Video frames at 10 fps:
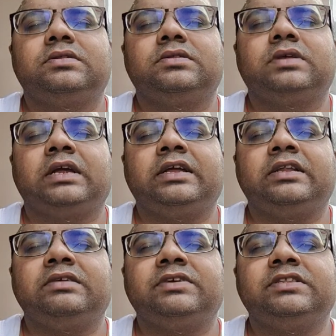and
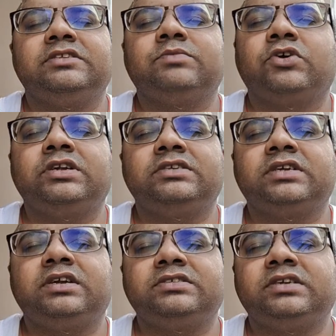anyway, this body doesn't
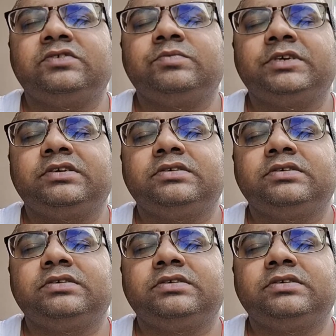listen to me.